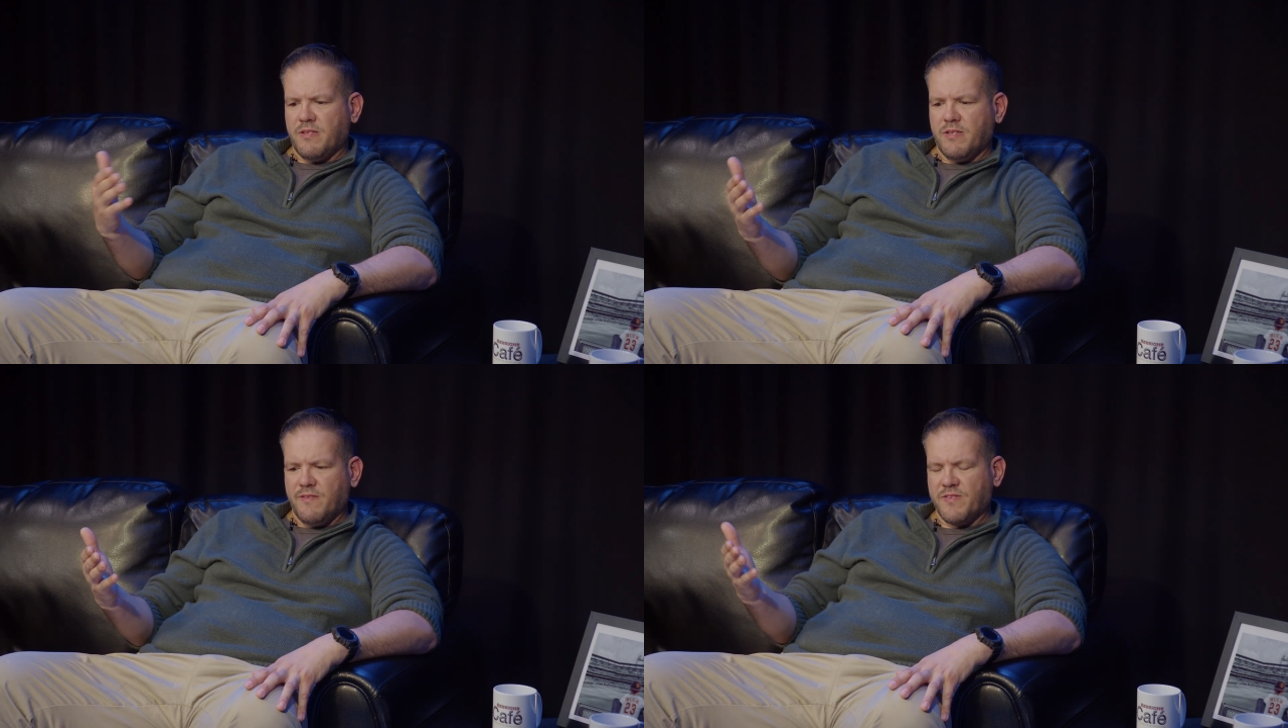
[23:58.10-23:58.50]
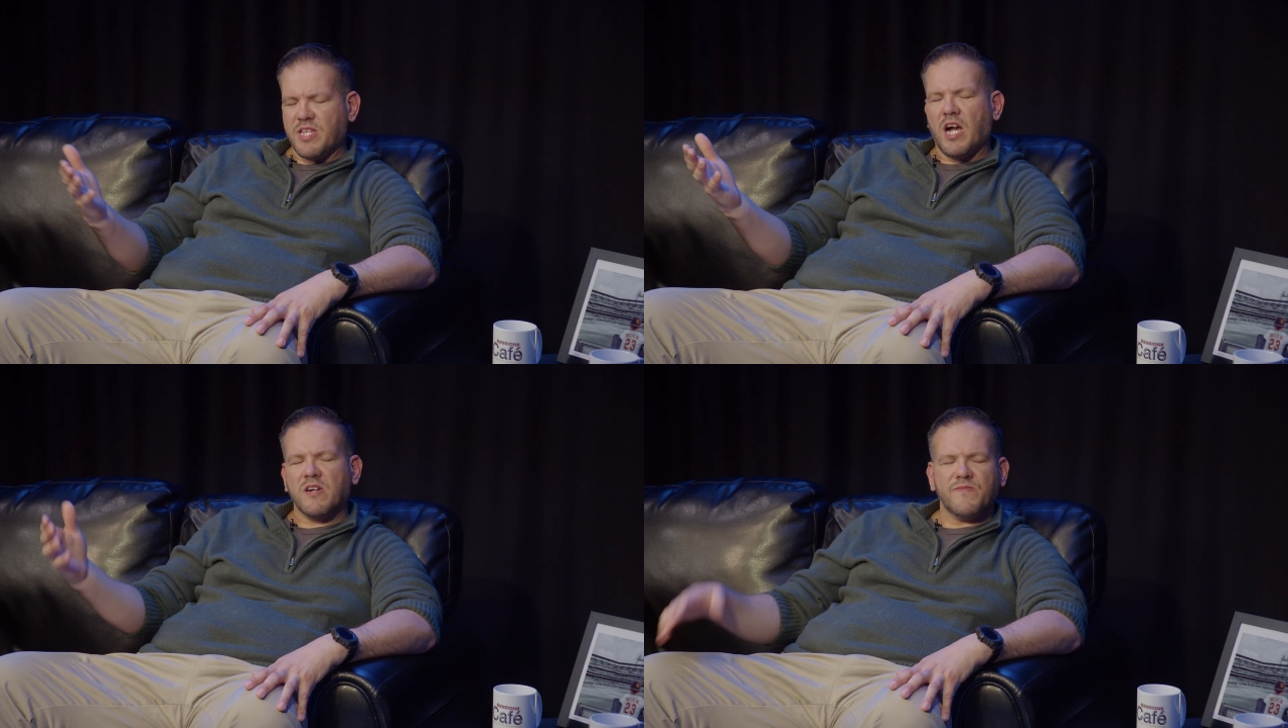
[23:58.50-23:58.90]

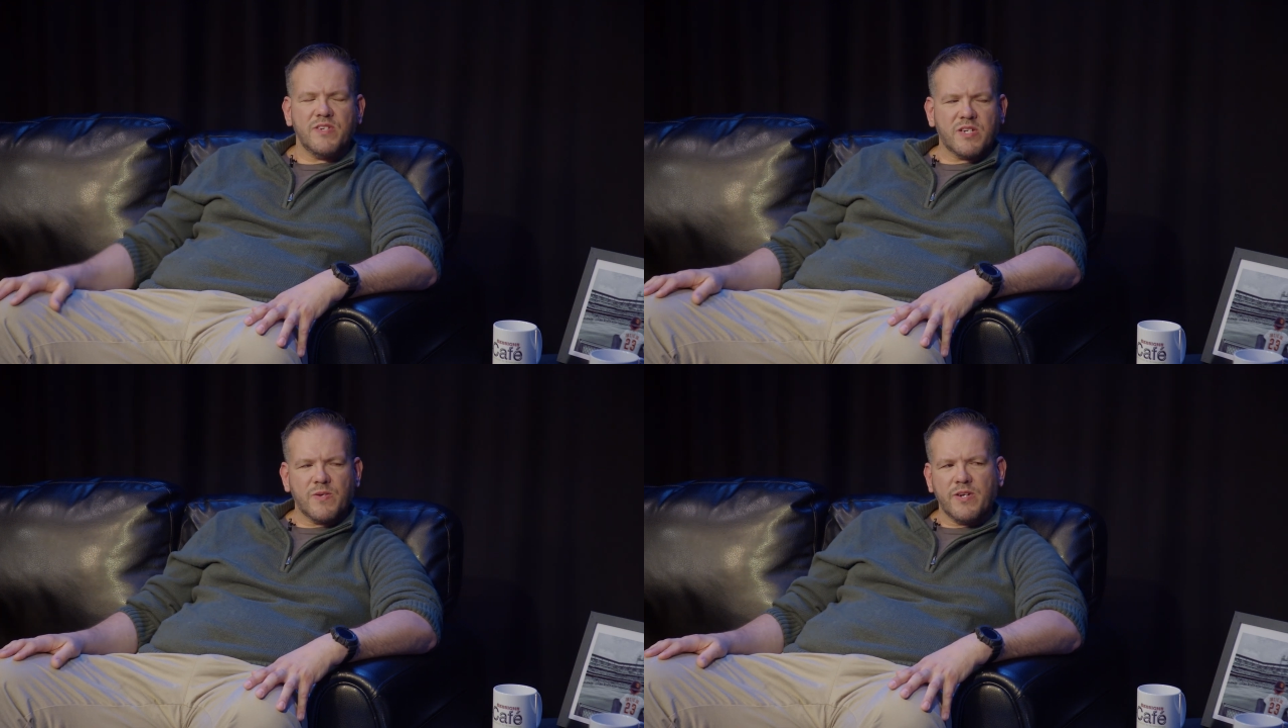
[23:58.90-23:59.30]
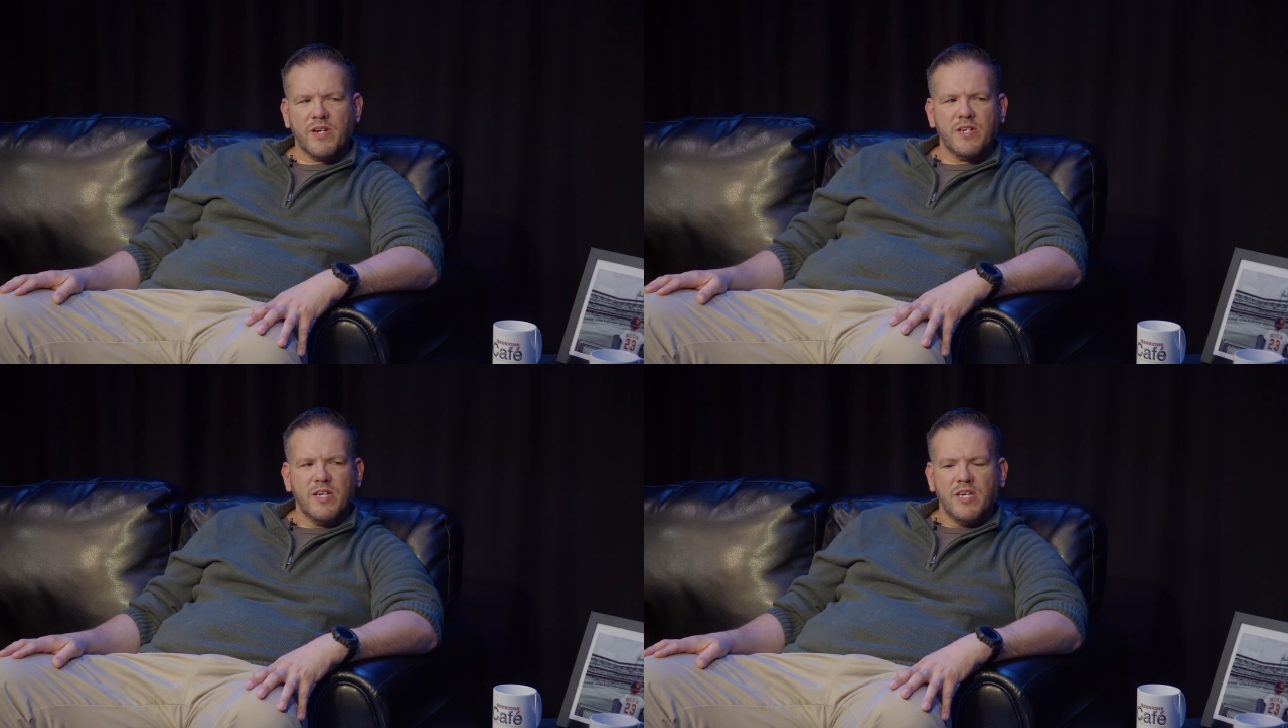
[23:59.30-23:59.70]
photography
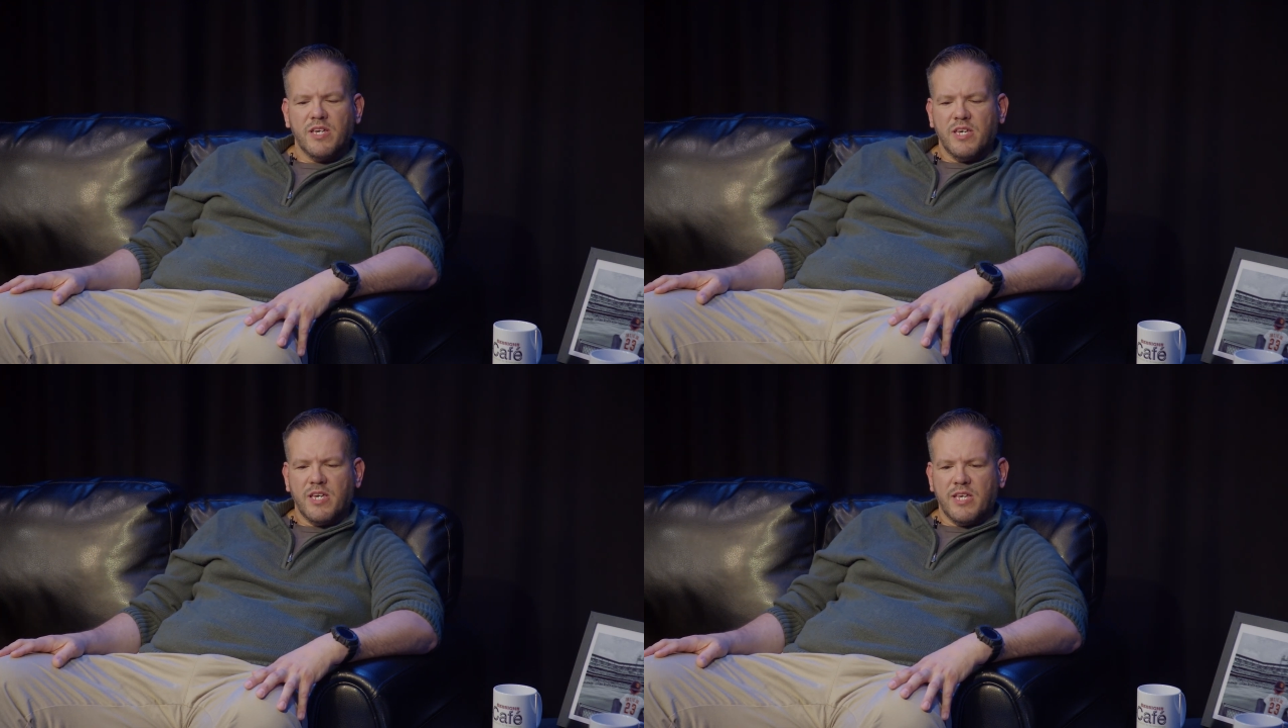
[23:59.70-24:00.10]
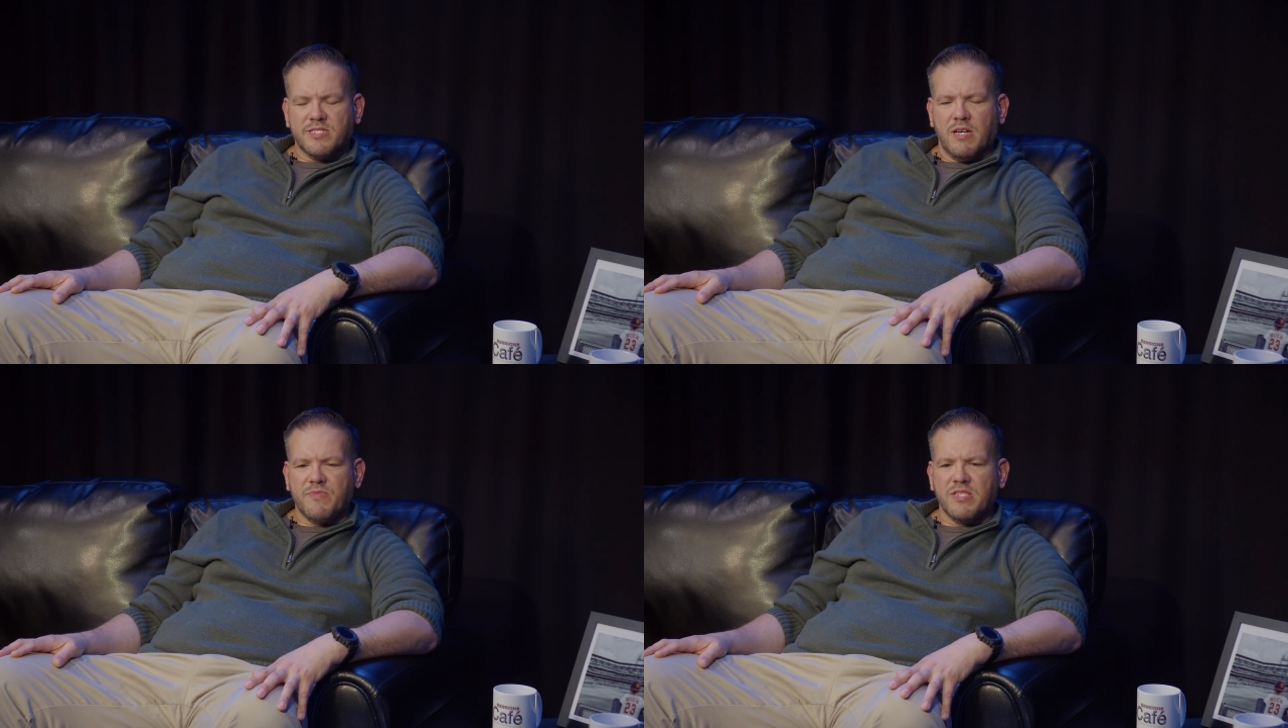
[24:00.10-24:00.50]
career is
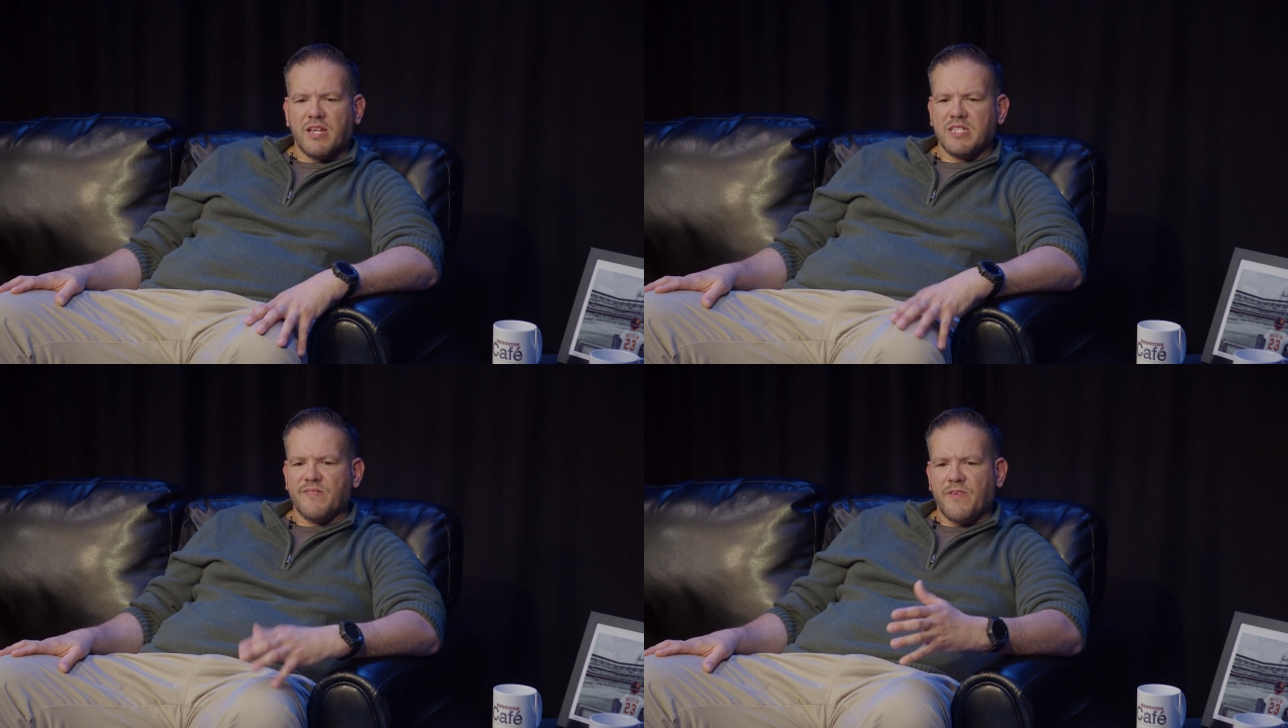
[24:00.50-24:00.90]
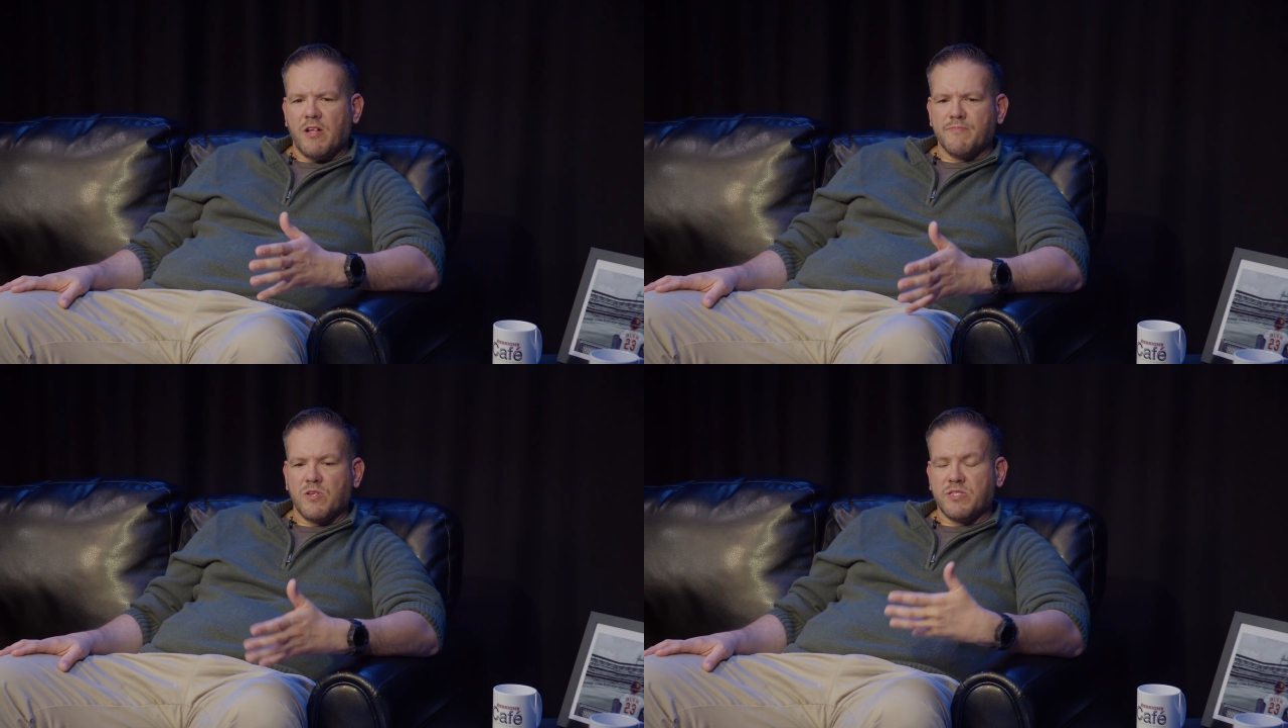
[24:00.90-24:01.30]
something that I developed